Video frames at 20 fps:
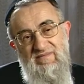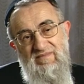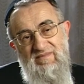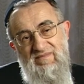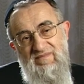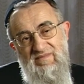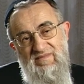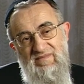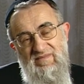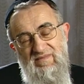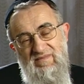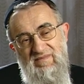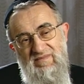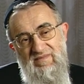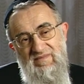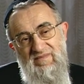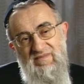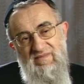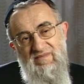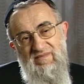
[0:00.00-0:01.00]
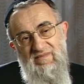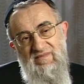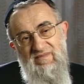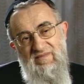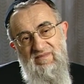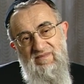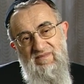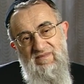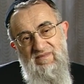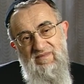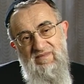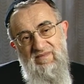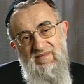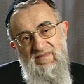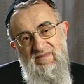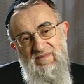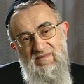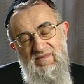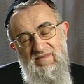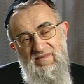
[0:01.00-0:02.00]

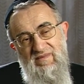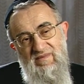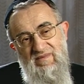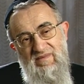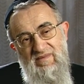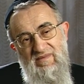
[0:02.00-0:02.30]
[no speech]